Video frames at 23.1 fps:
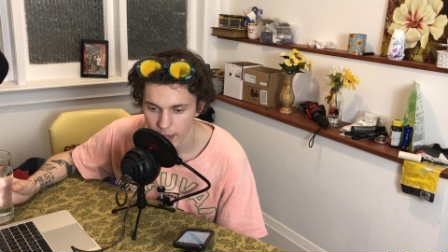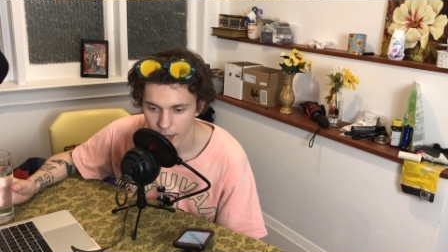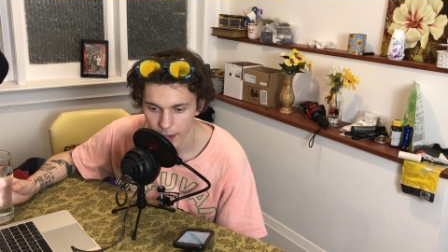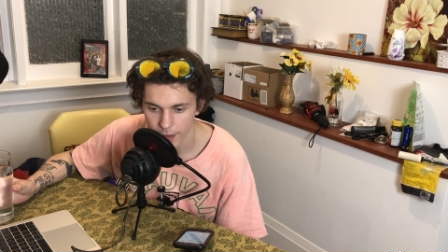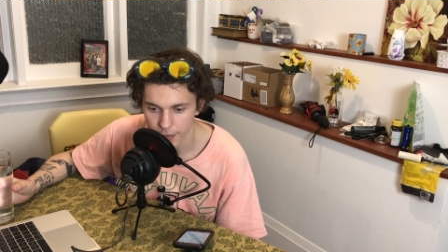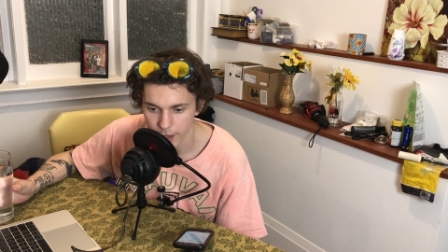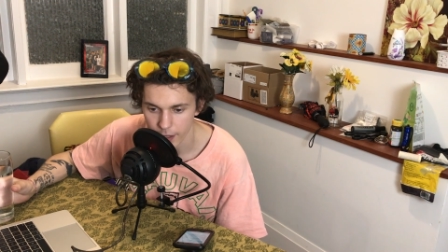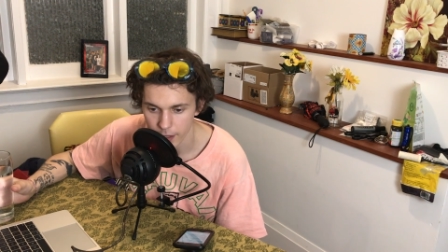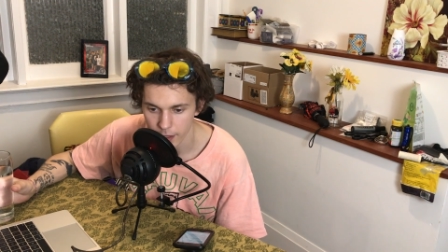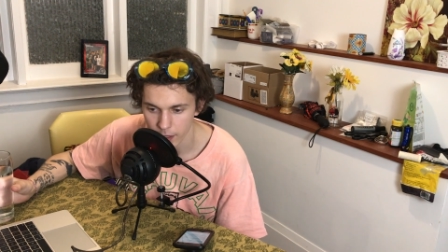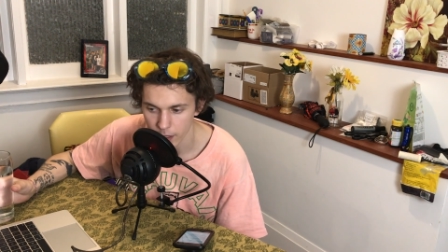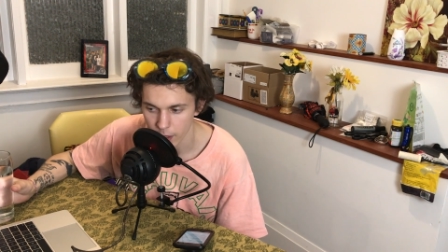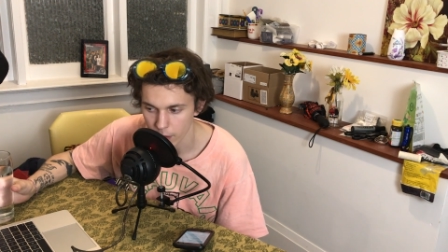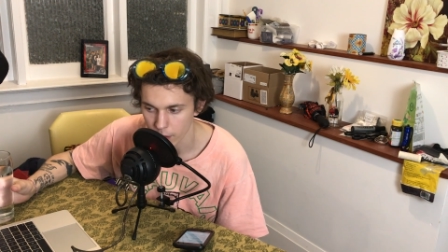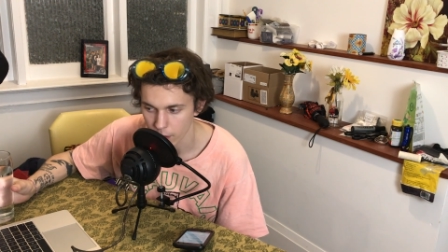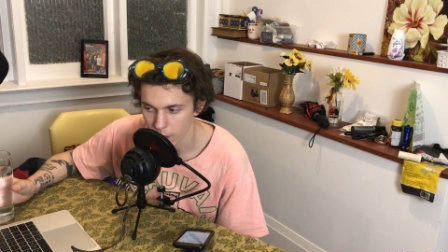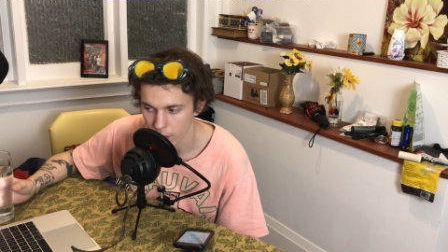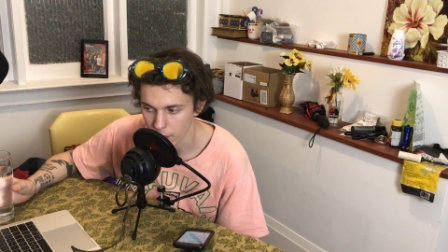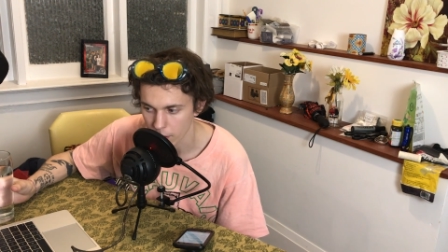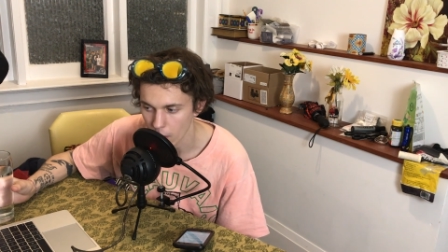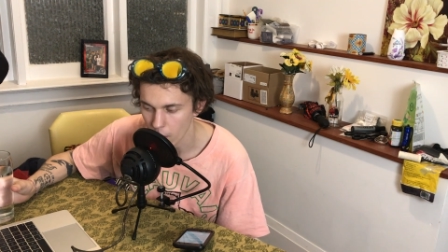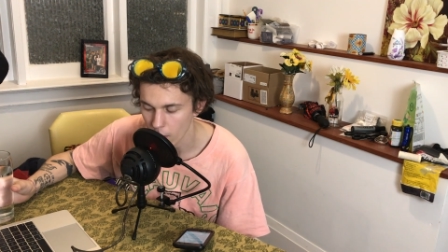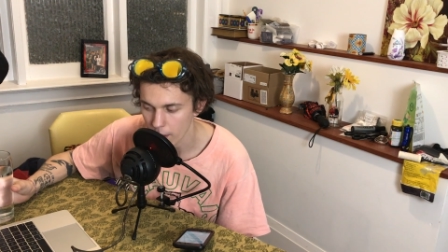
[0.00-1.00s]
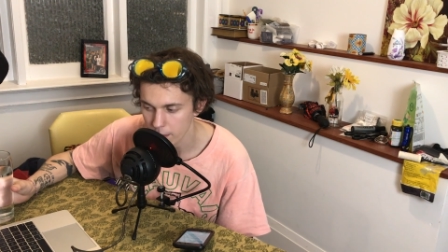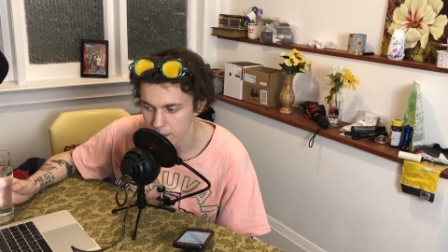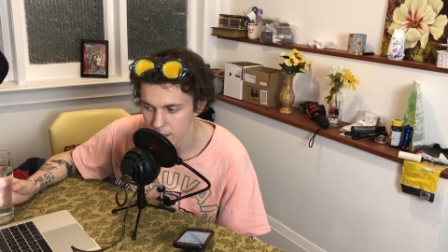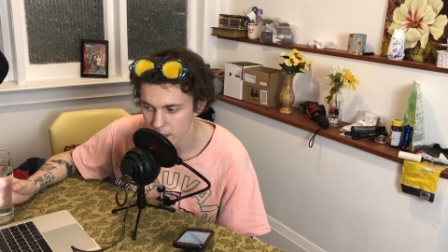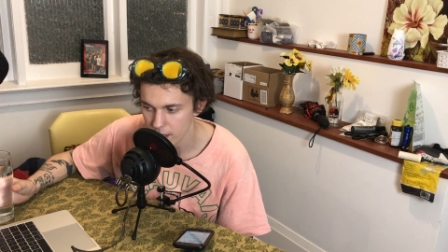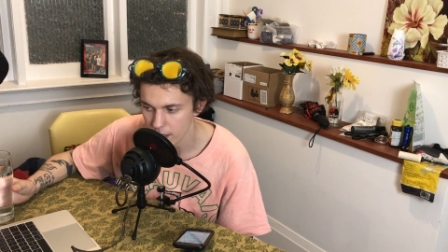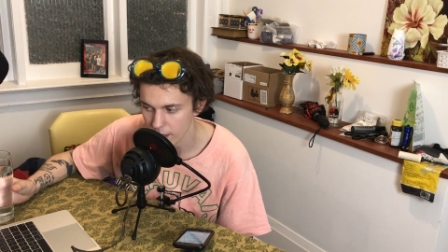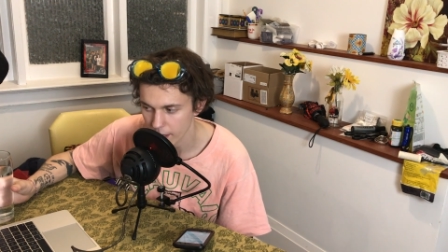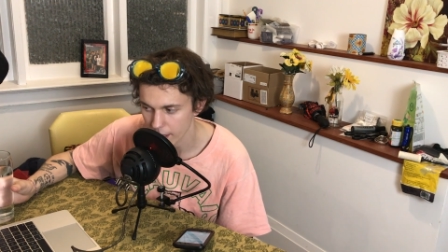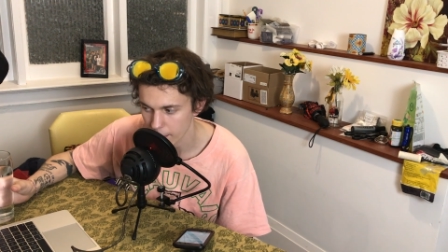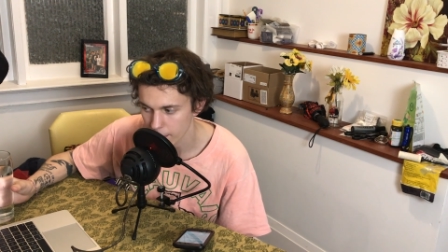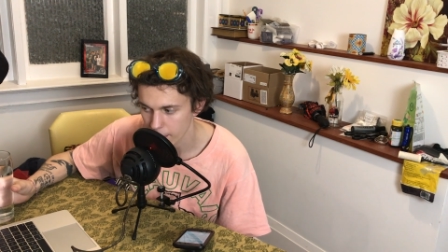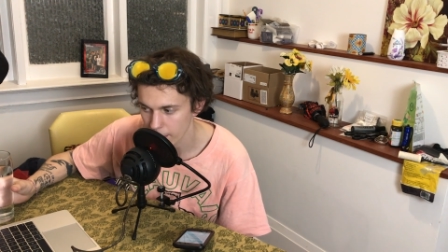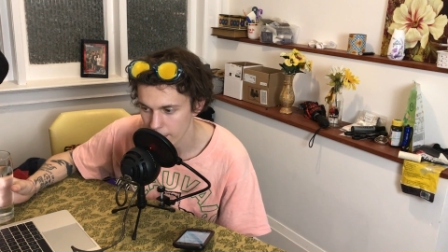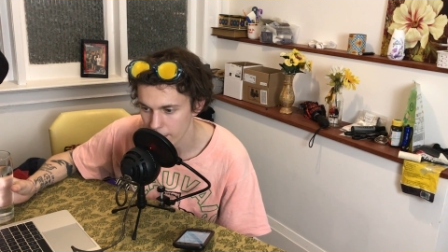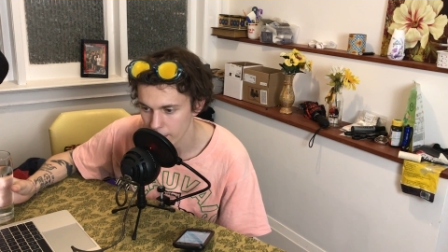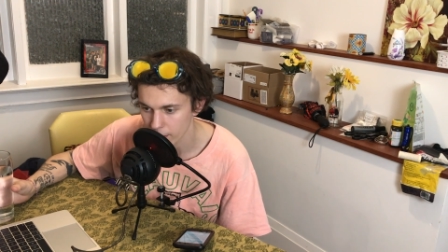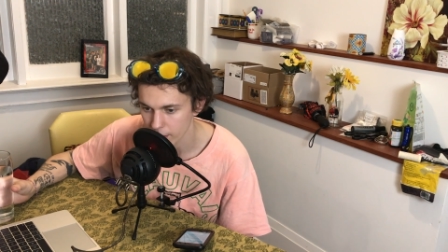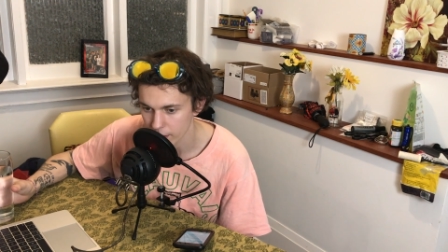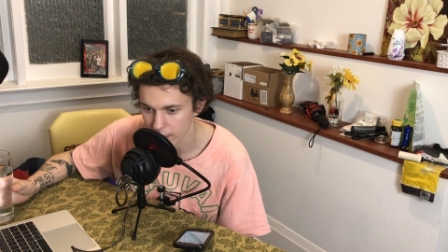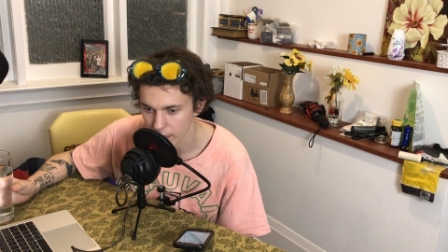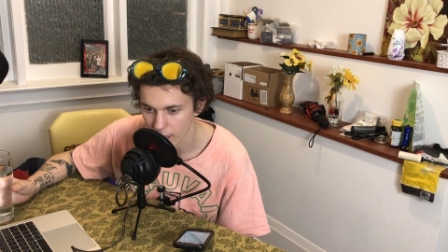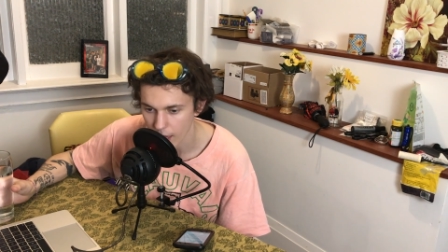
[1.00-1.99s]
And then they'll go up to like
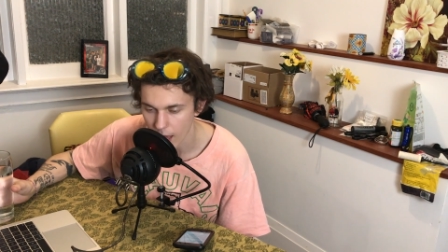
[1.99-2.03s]
people in